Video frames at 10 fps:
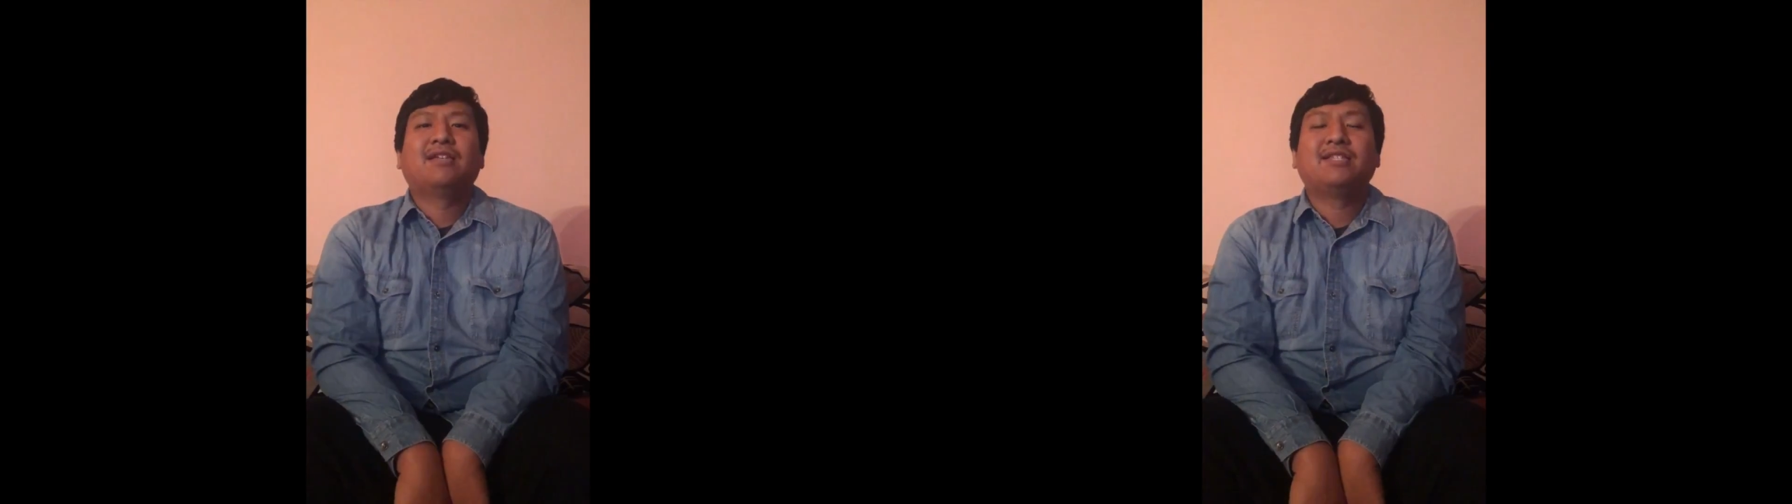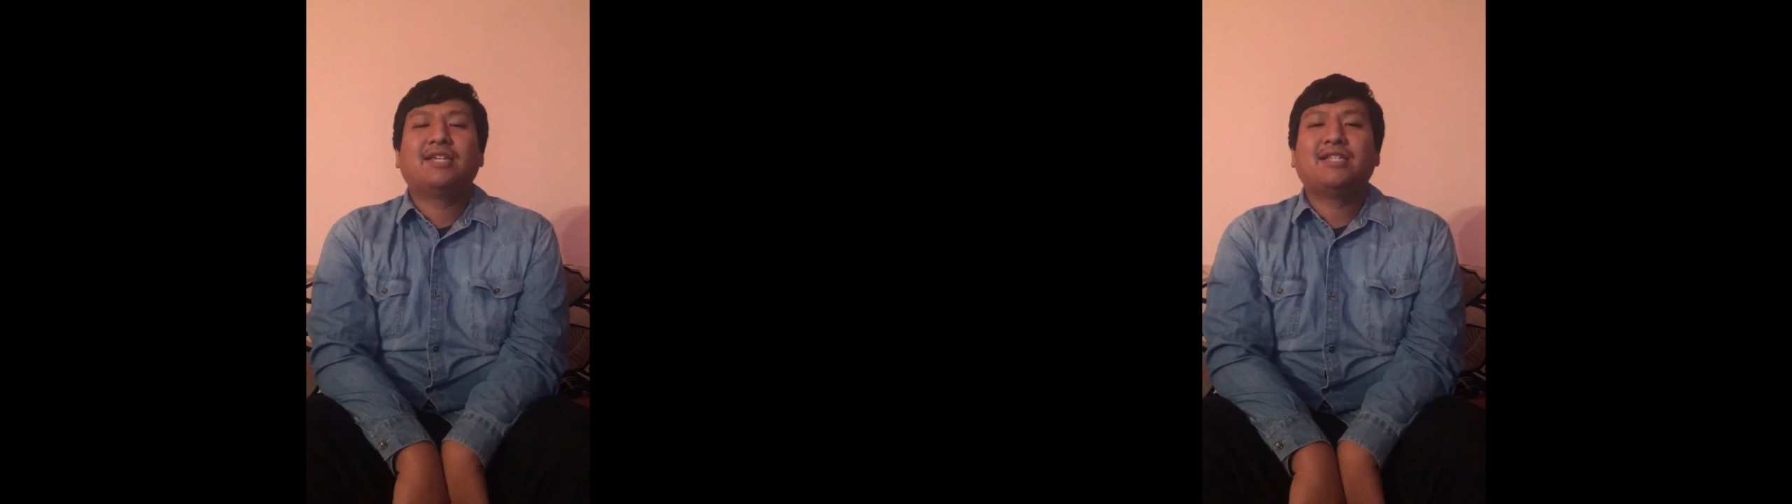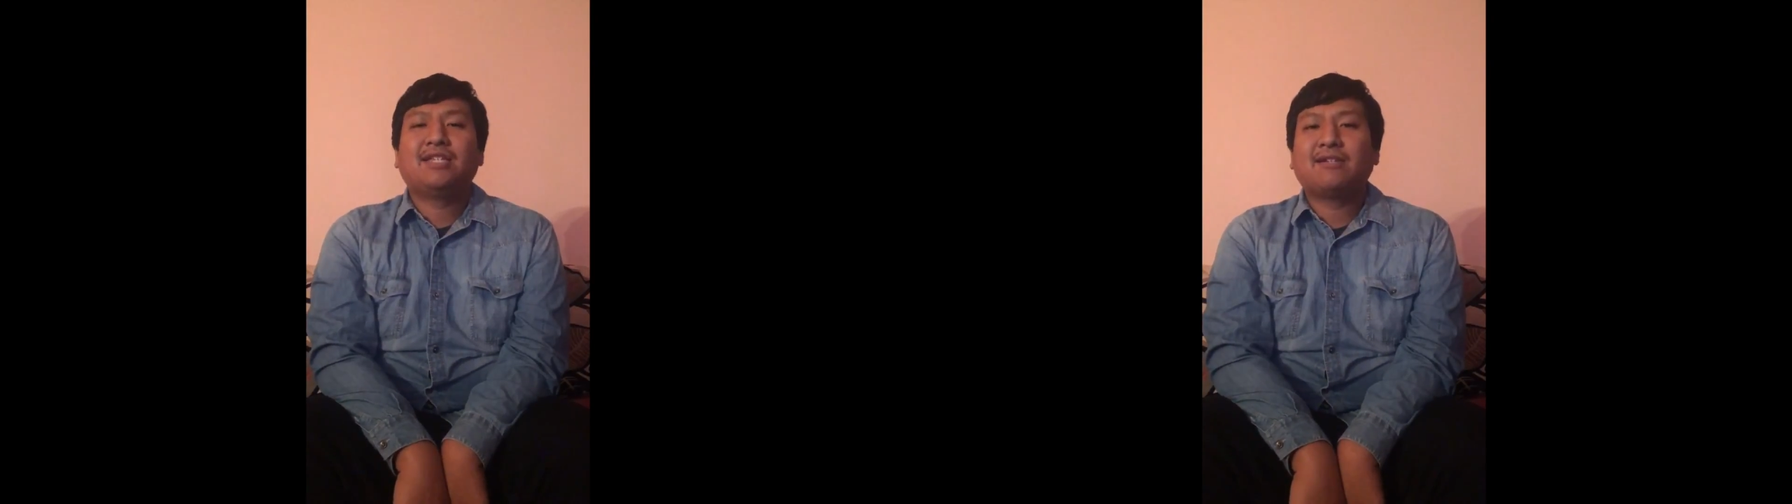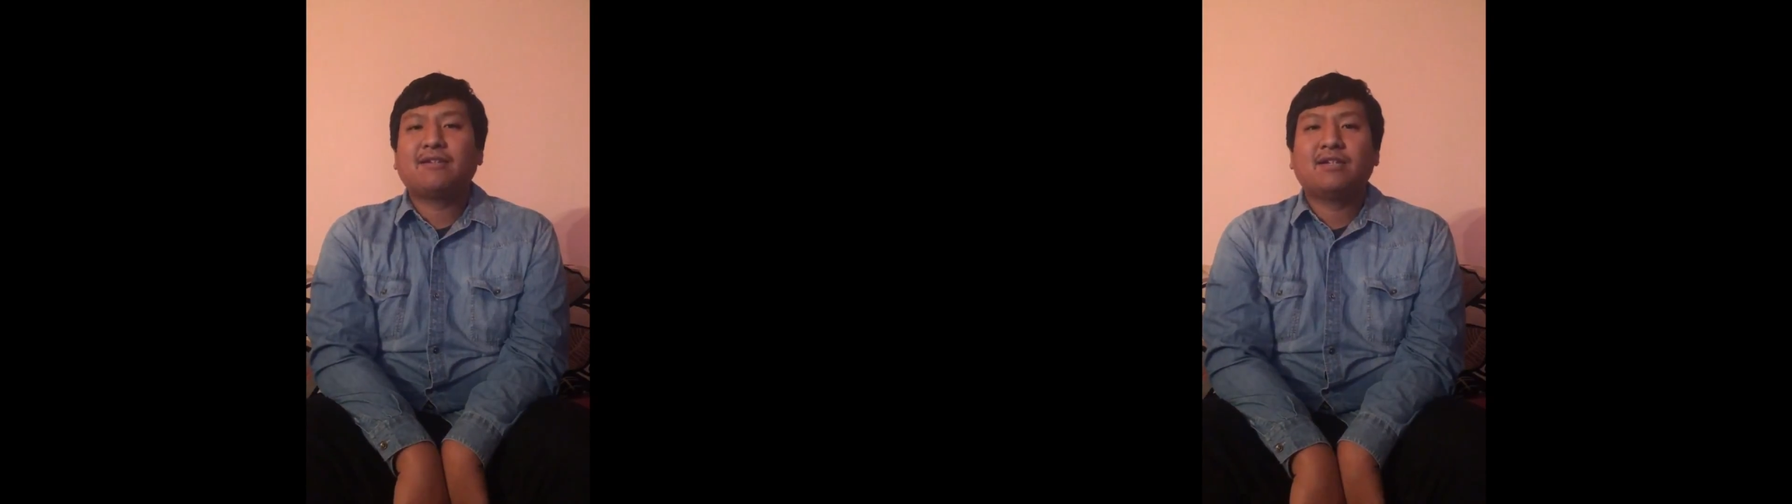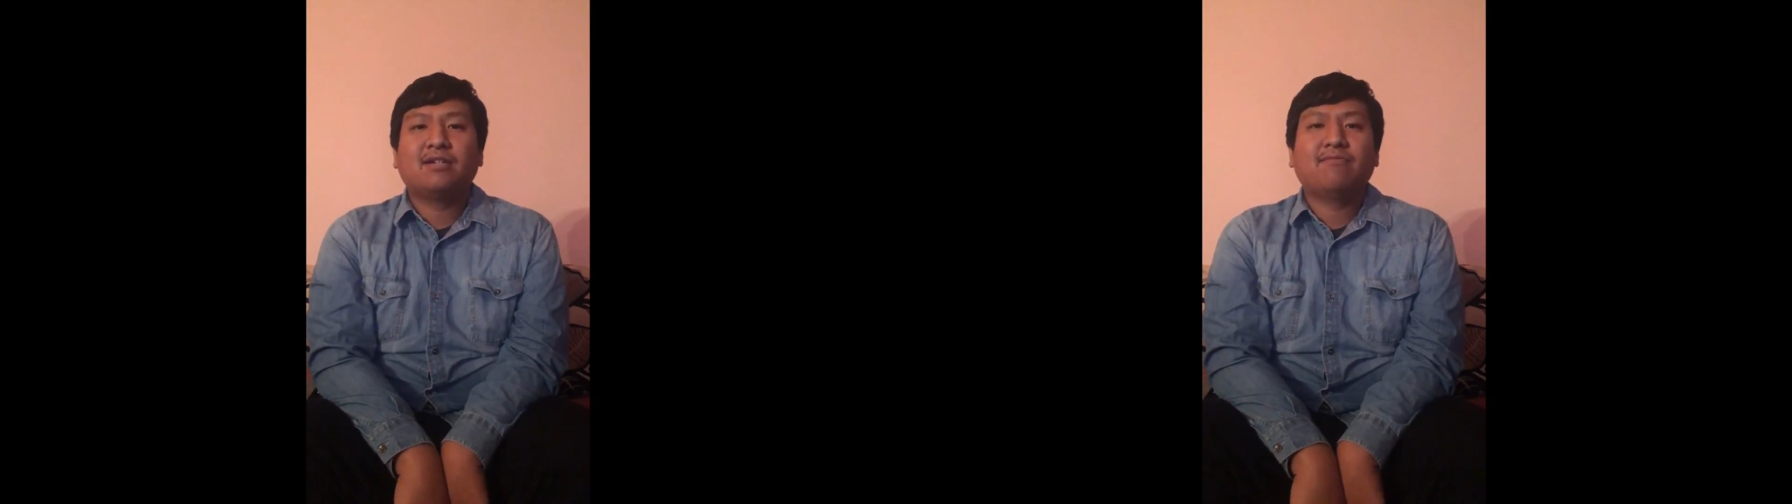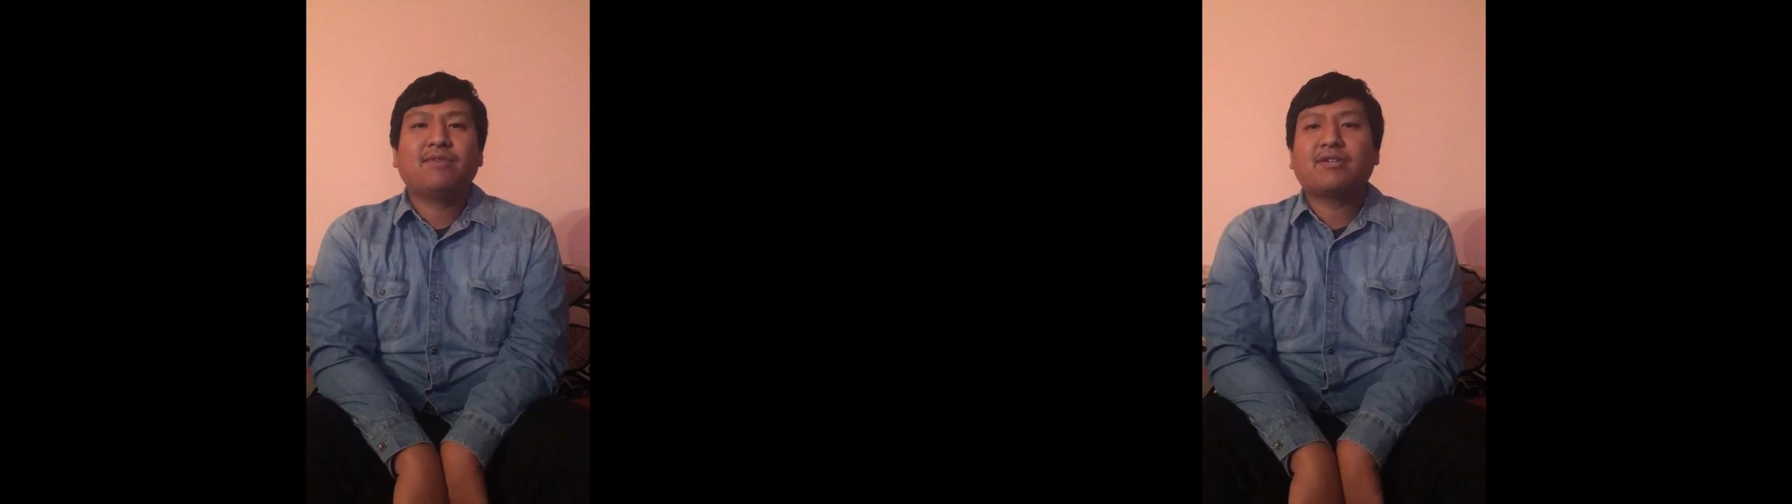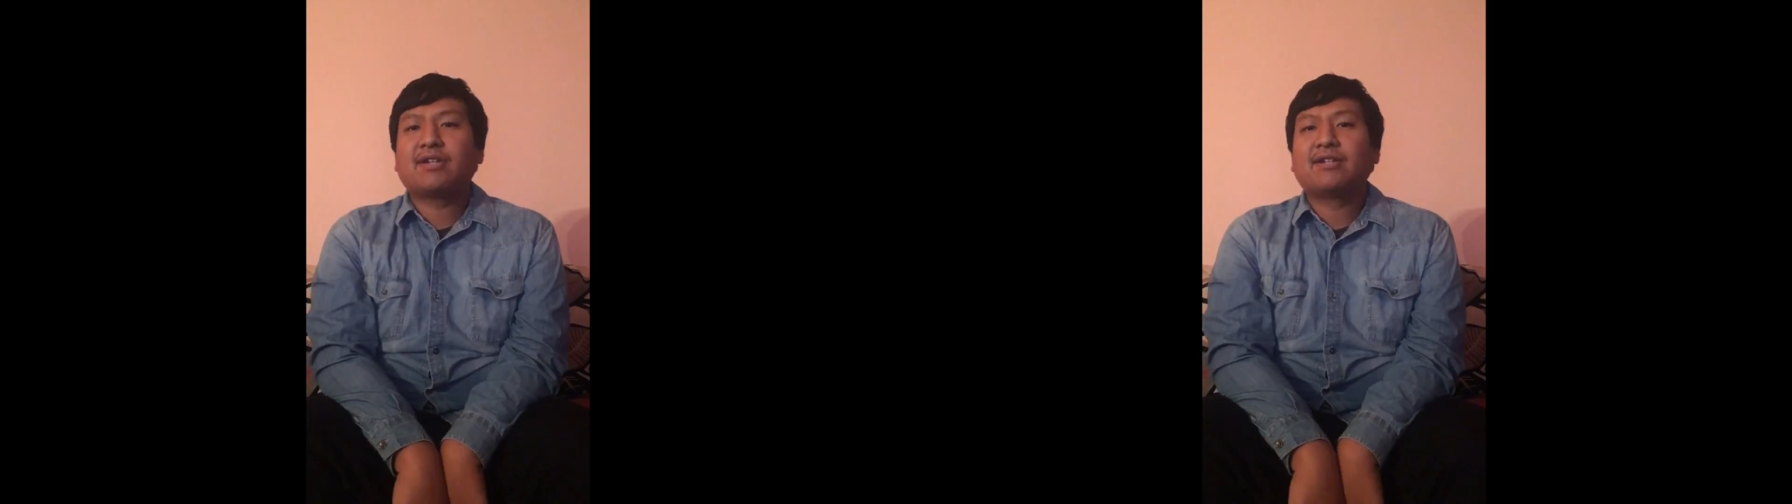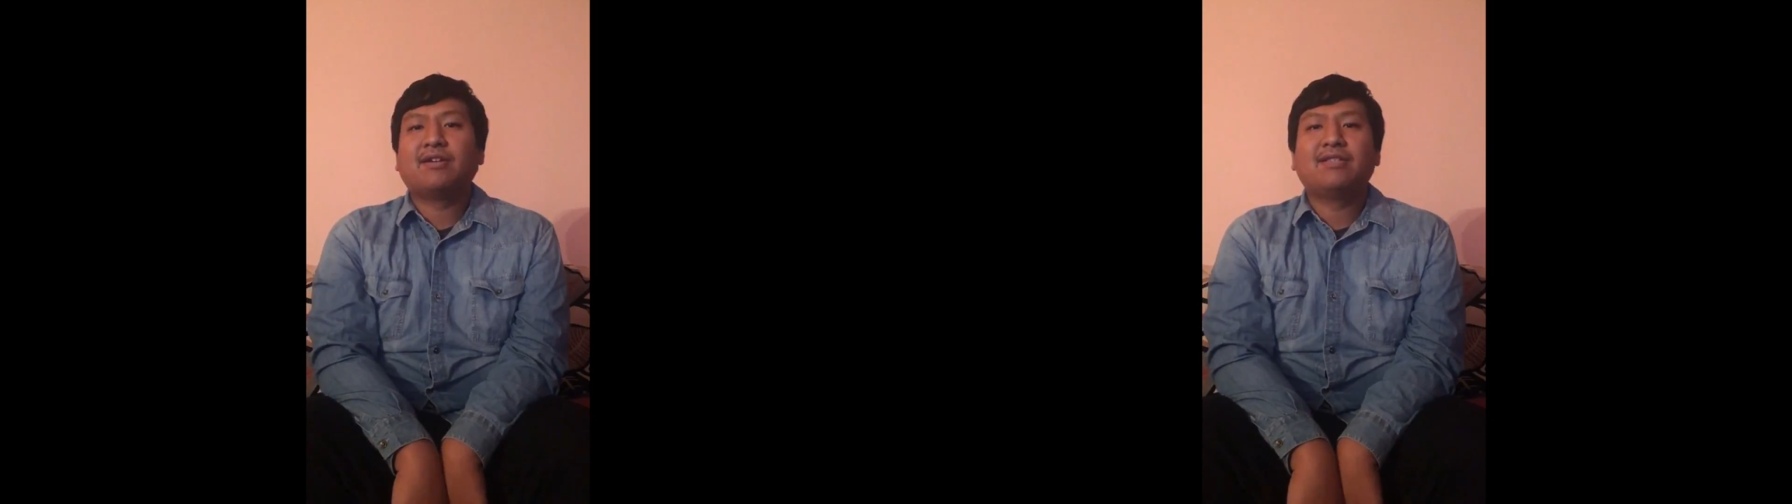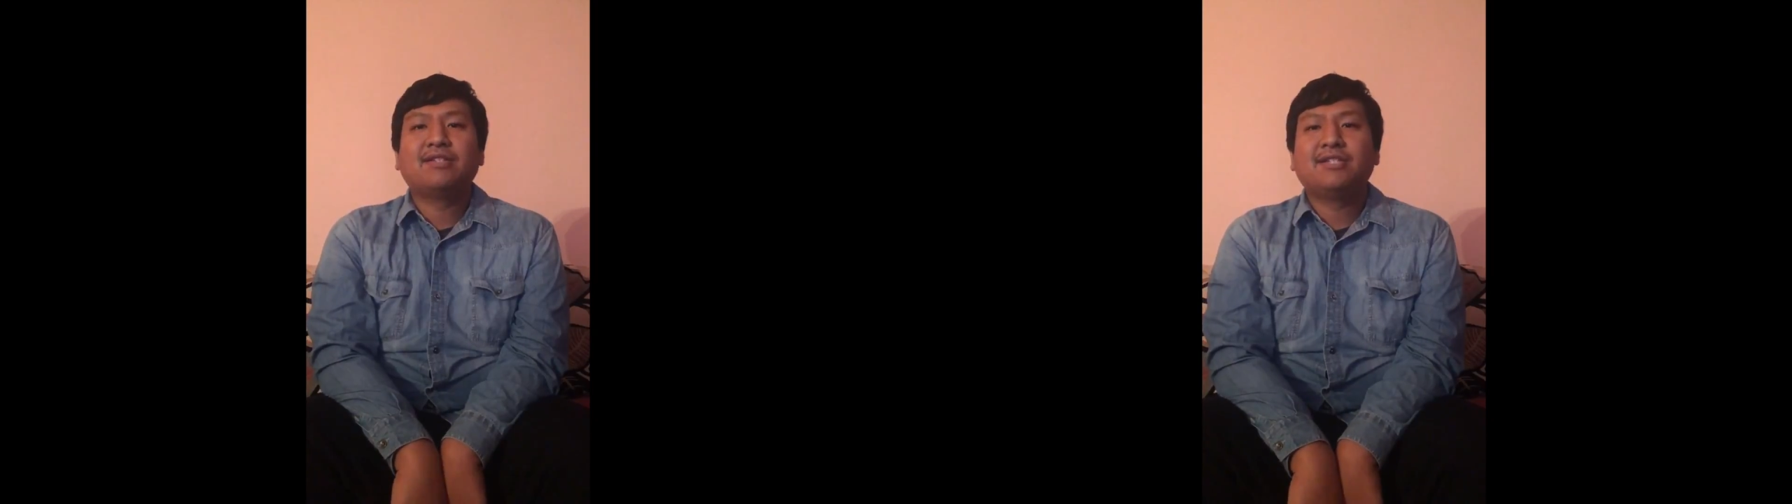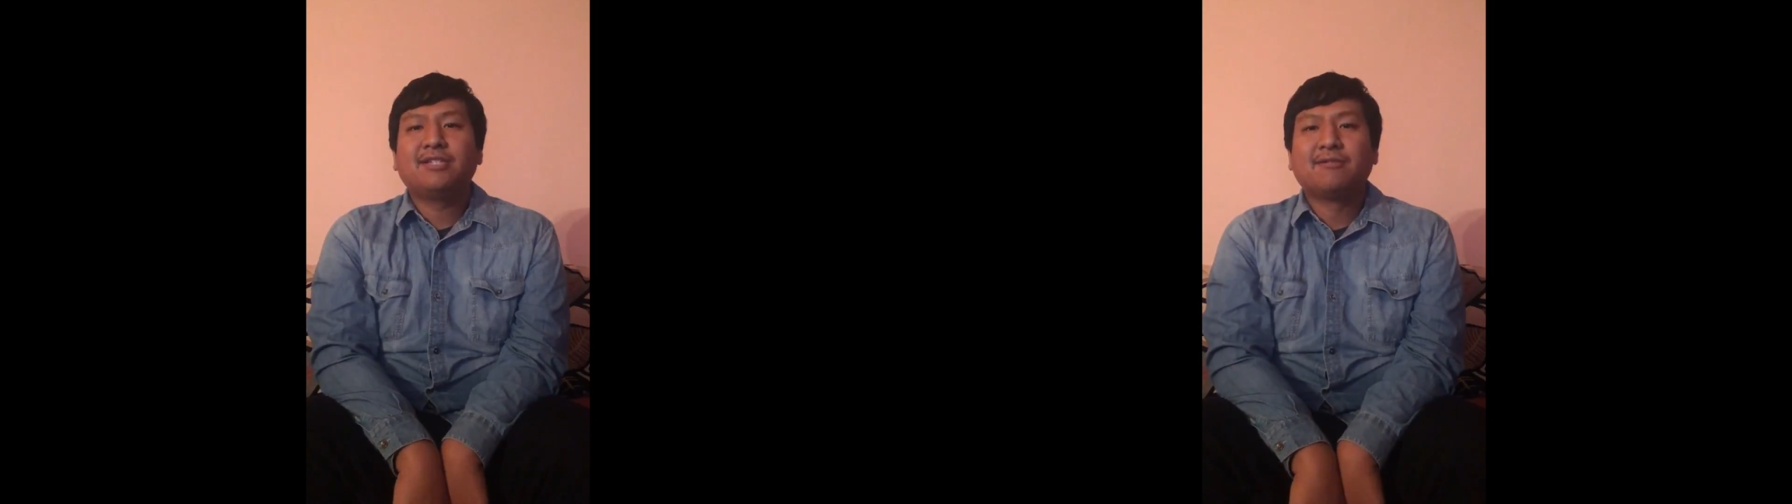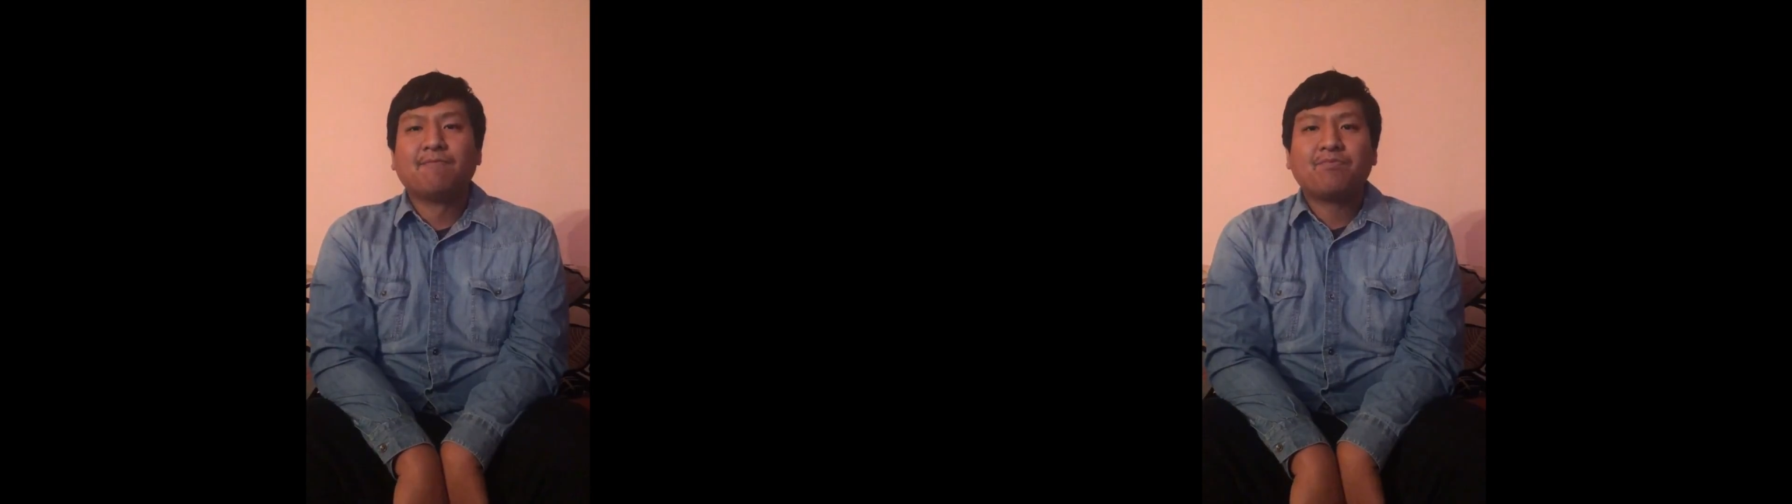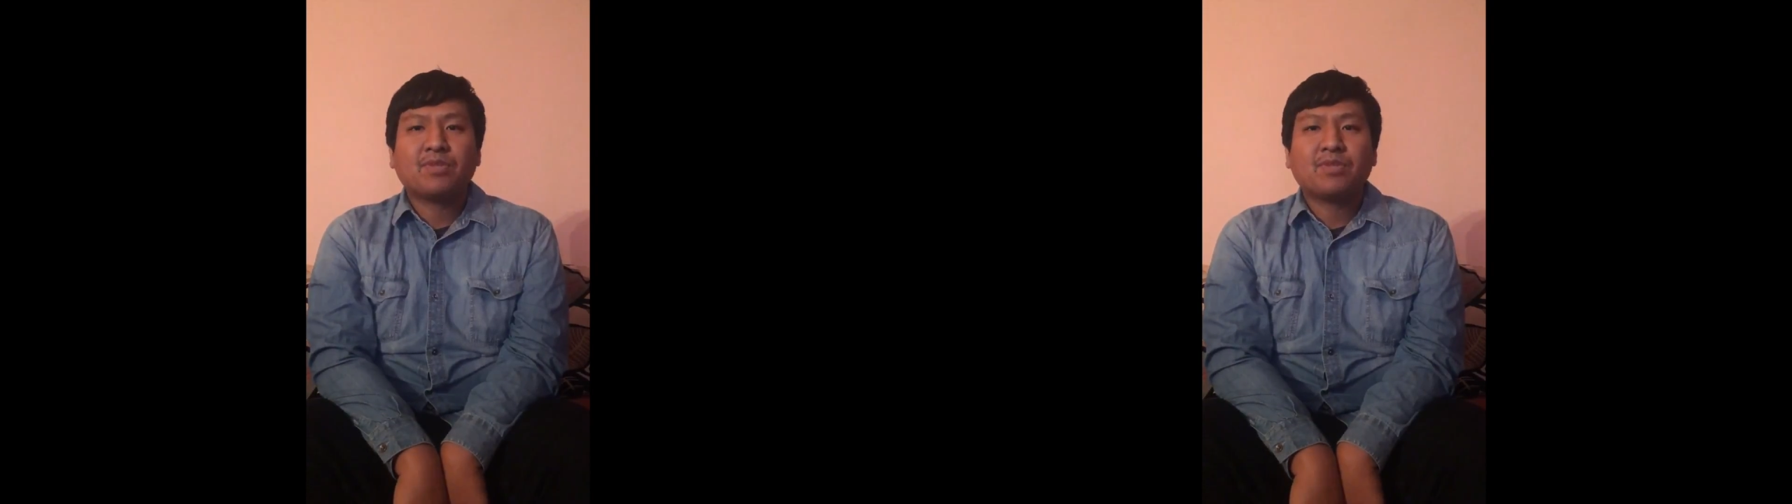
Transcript: attending American colleges.